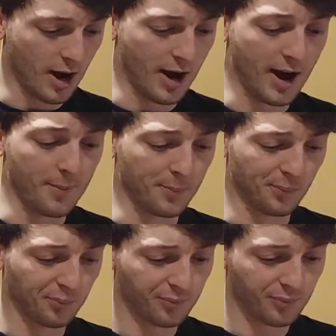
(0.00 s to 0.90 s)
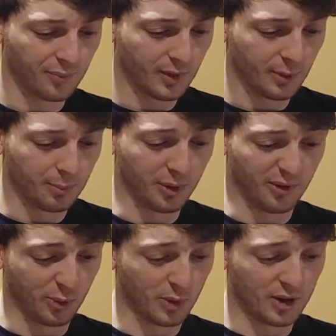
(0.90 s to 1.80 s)
But
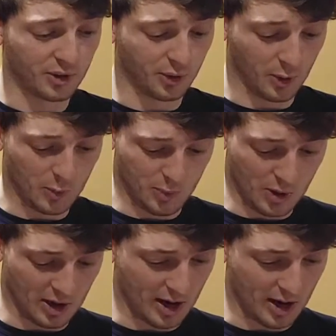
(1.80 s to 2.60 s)
for this third book,